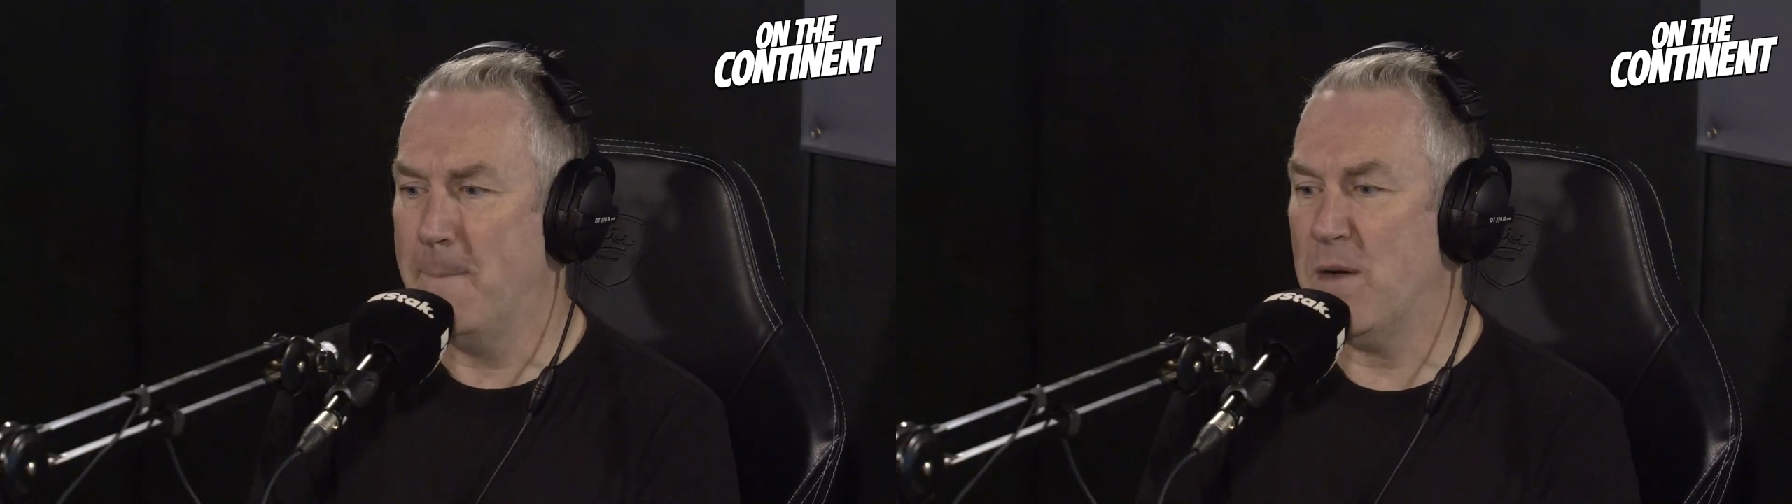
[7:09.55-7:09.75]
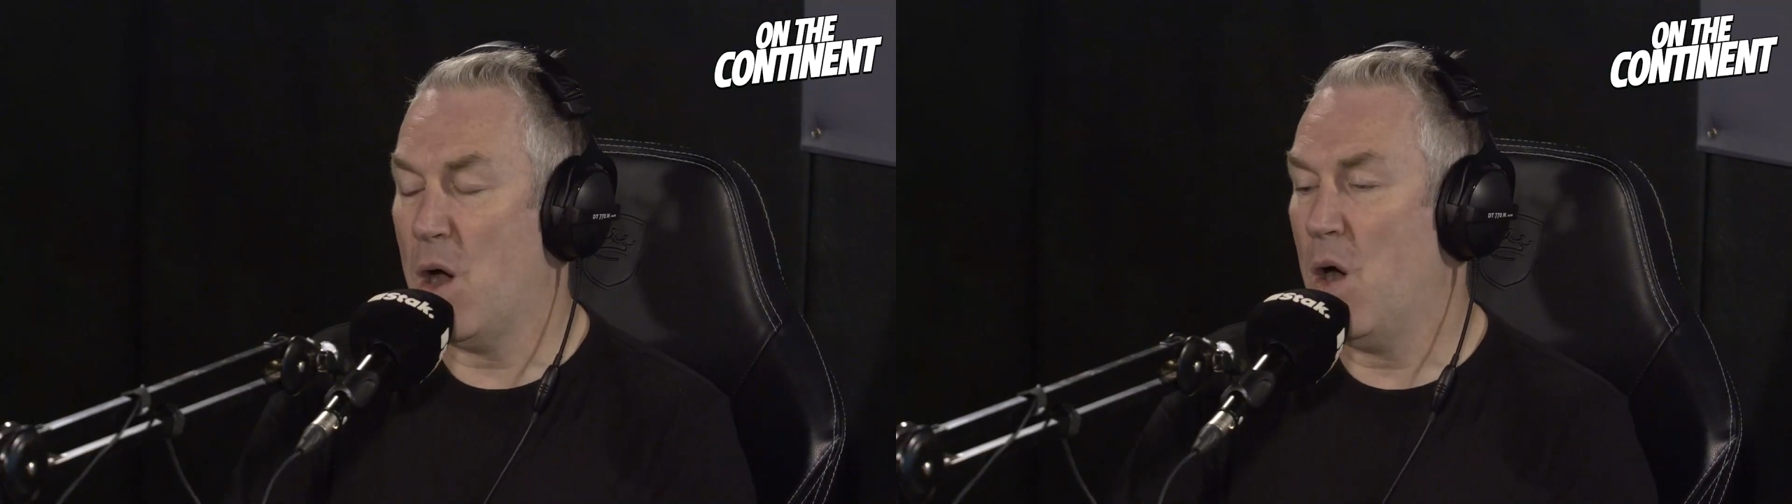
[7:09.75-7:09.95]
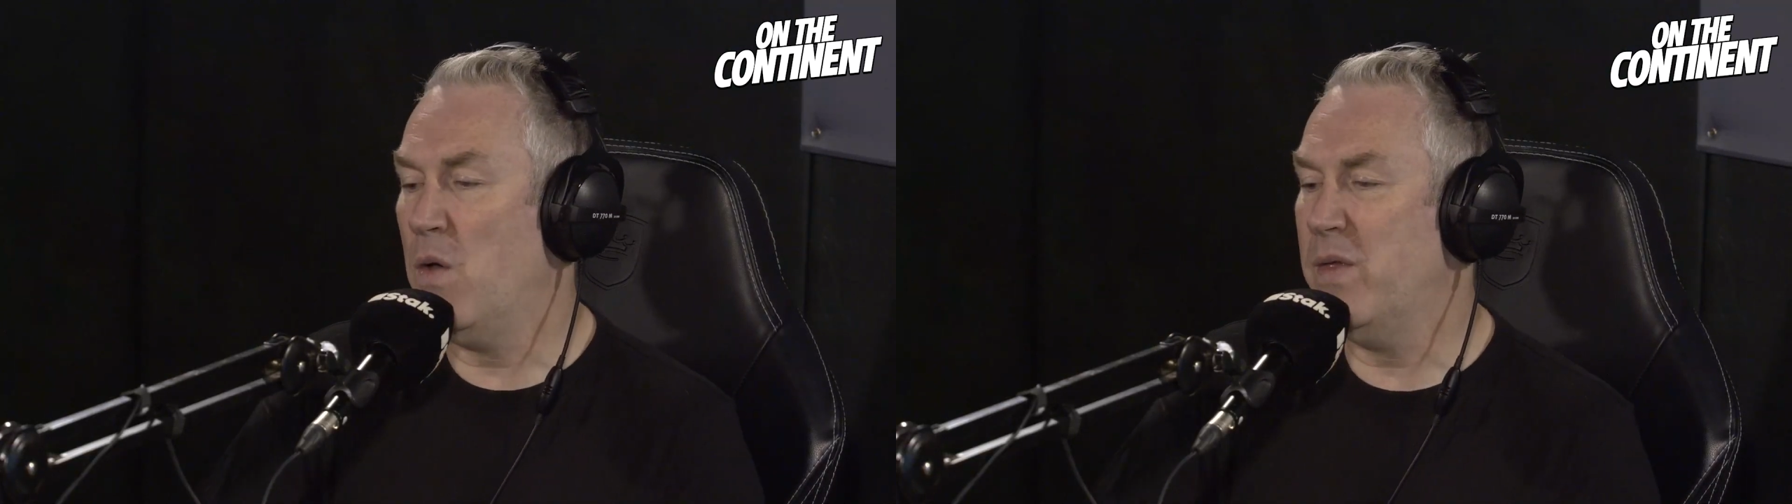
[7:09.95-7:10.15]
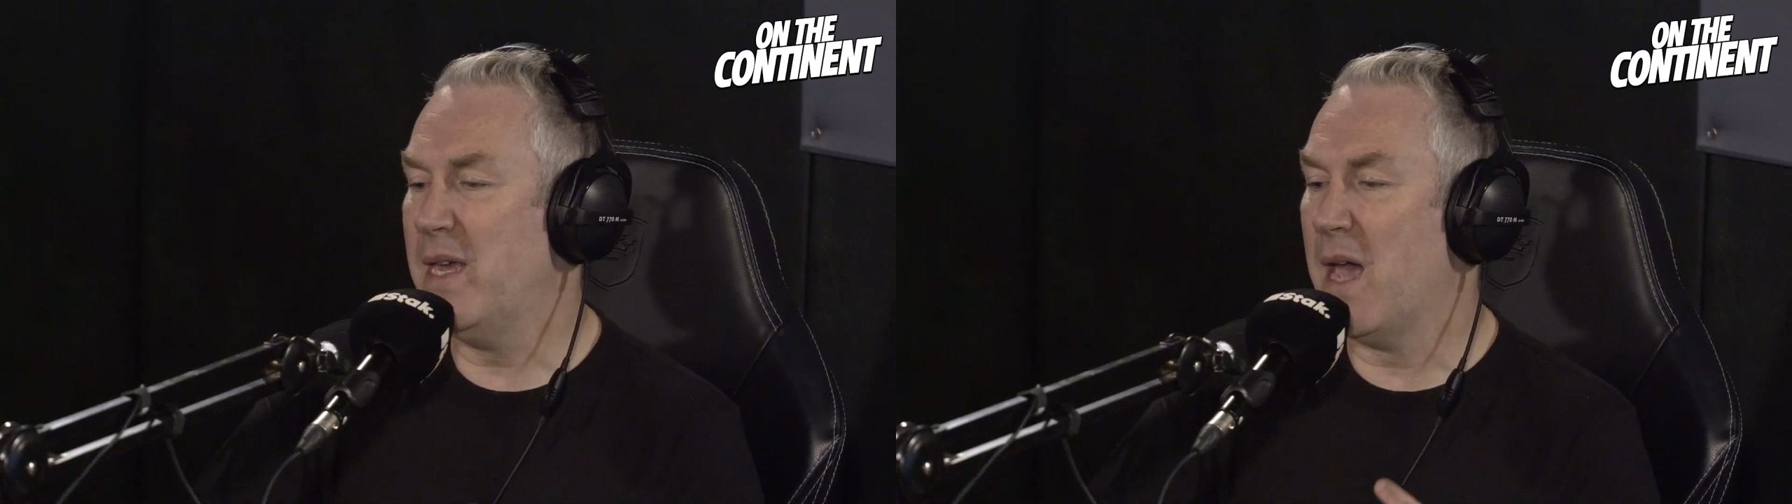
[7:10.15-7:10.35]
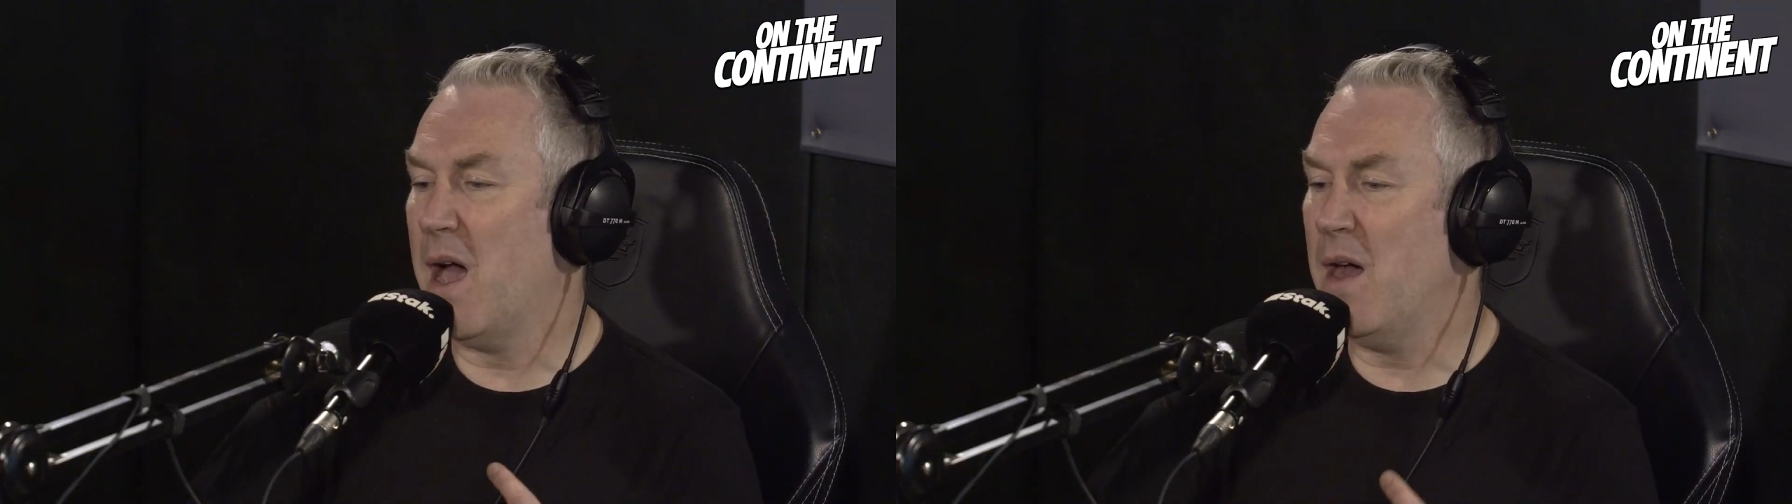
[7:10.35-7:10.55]
But on
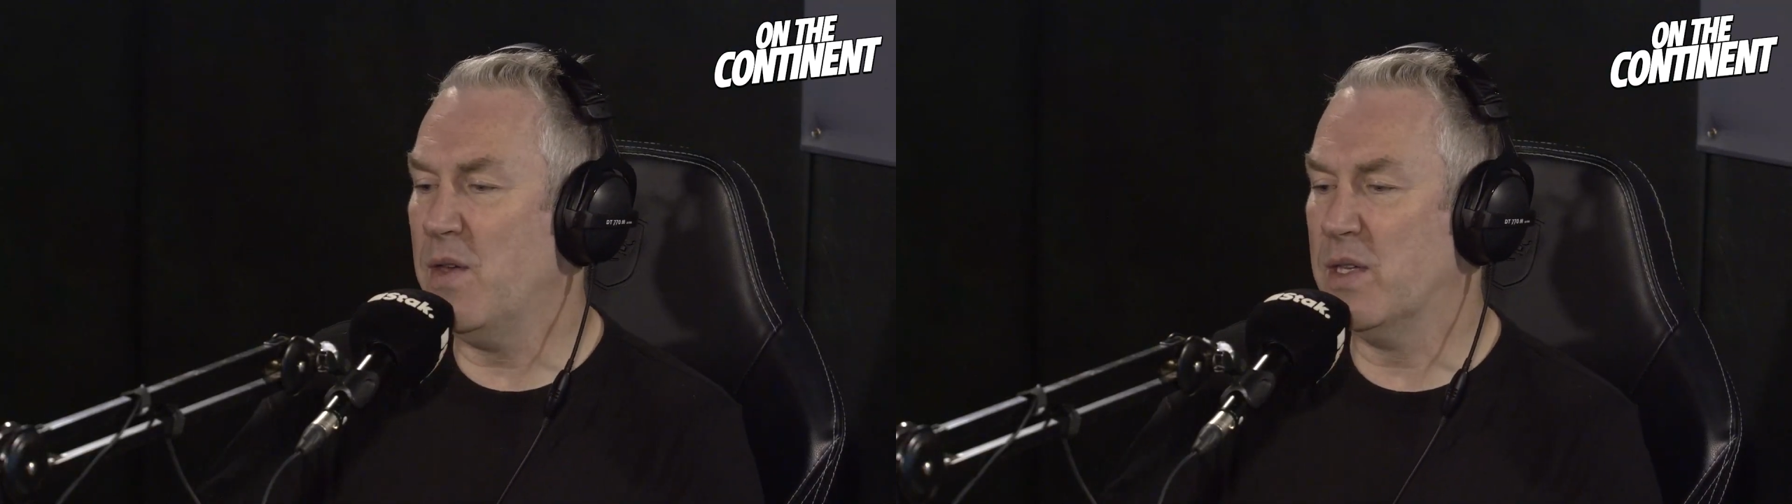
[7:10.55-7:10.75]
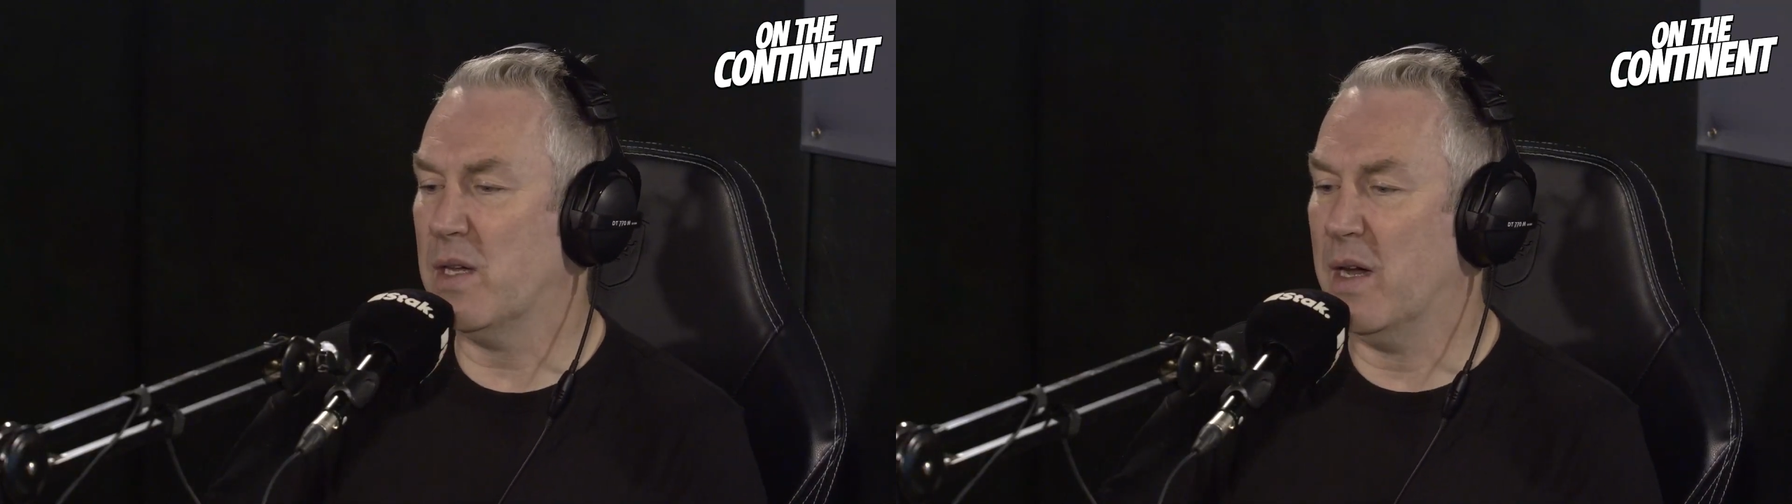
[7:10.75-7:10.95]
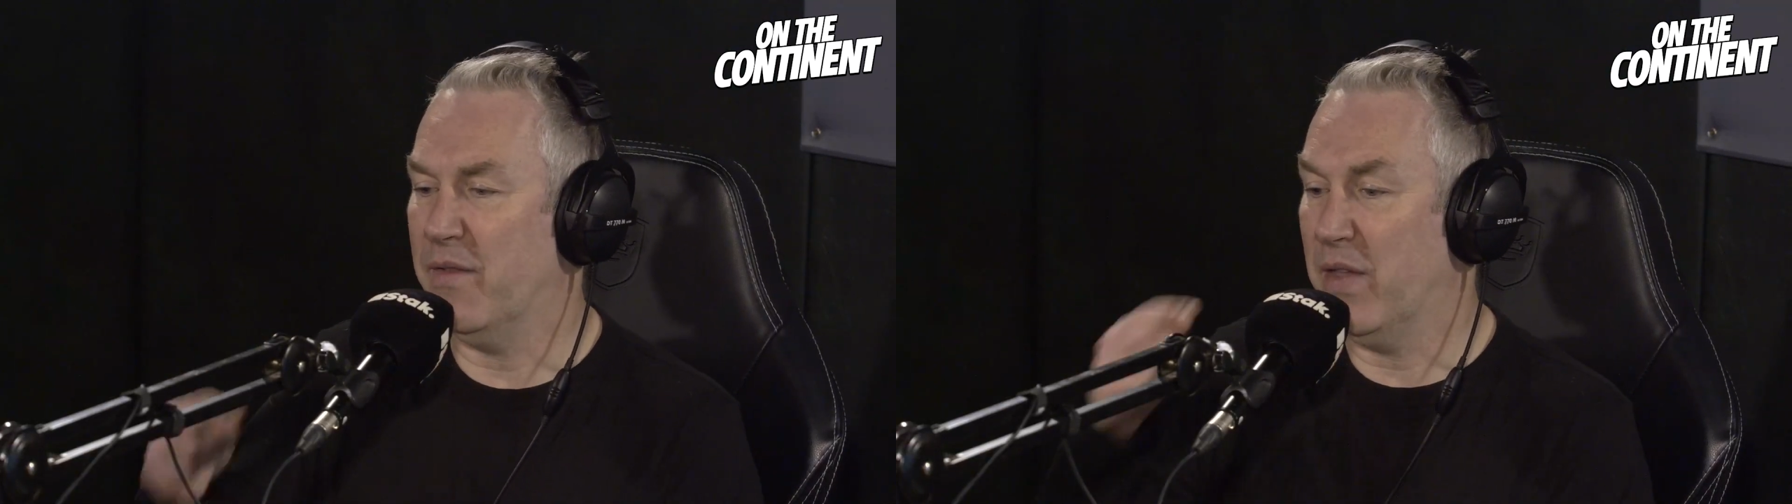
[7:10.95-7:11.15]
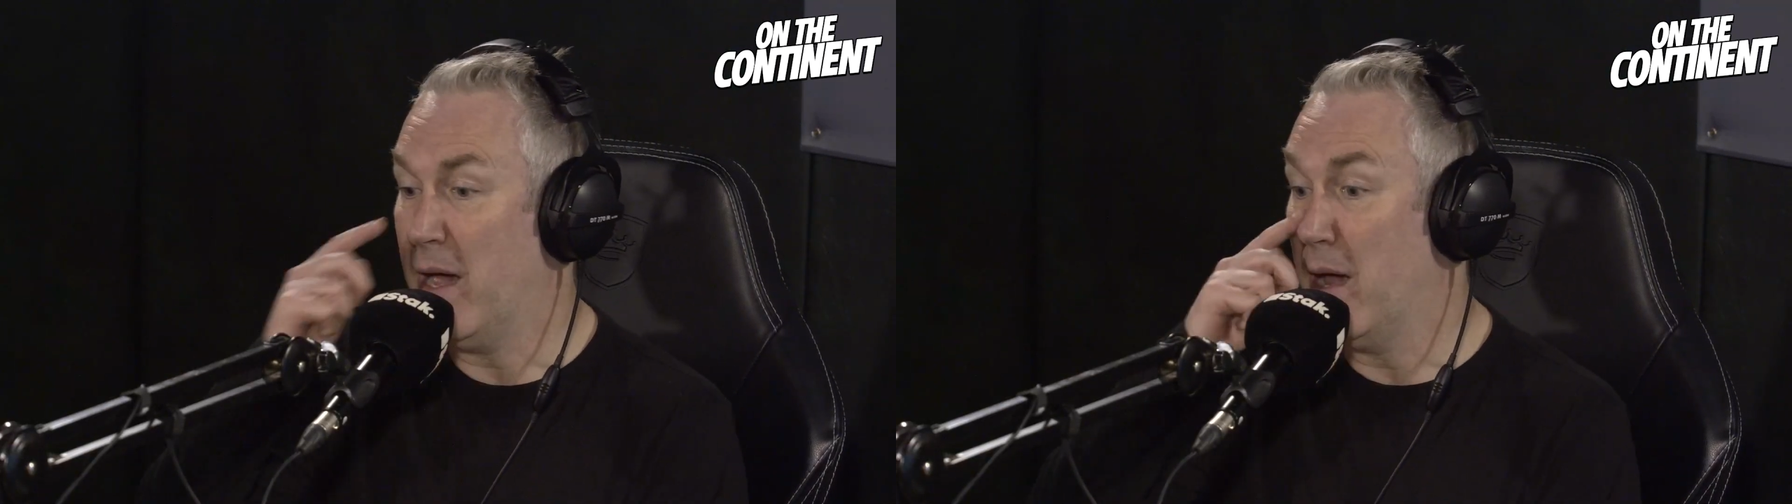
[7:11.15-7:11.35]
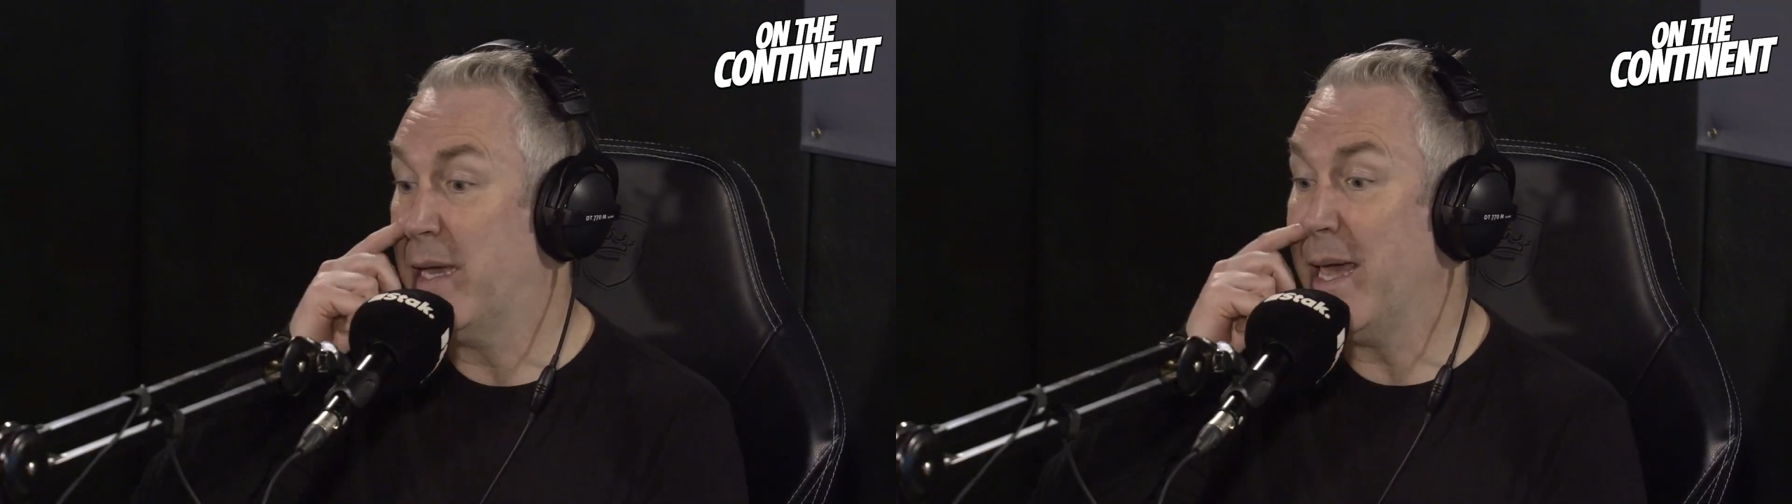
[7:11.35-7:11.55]
the other side of
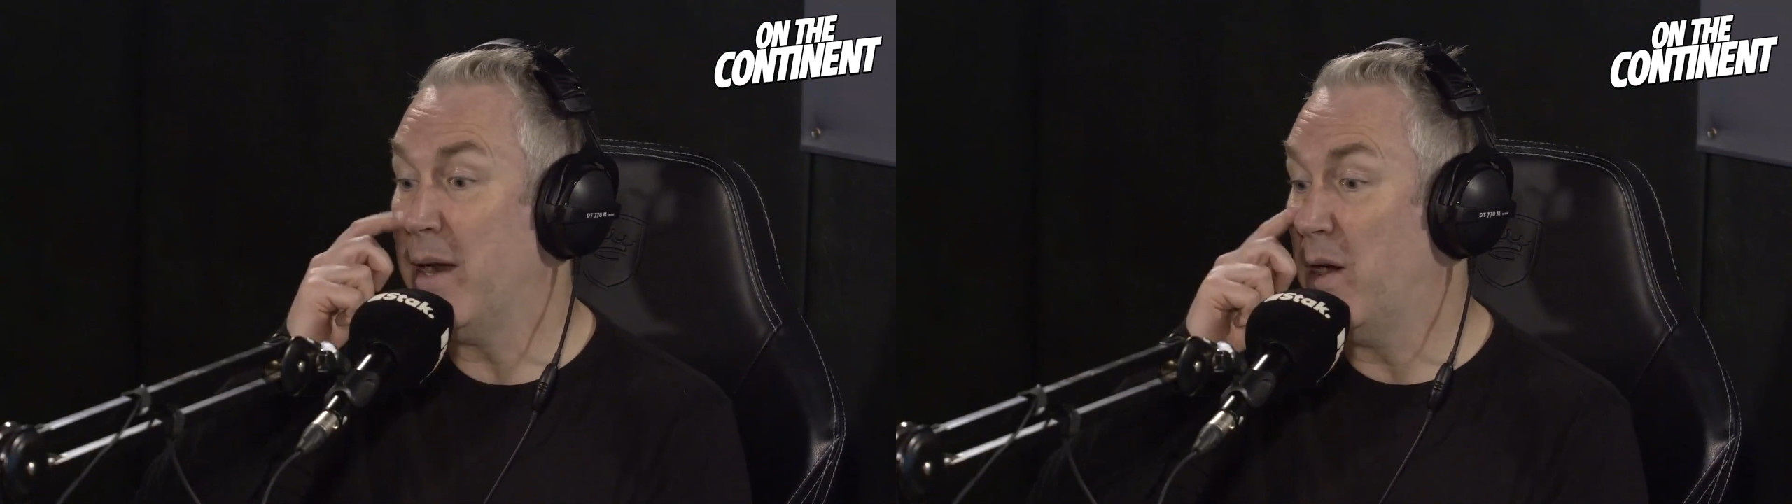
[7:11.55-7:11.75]
that, again,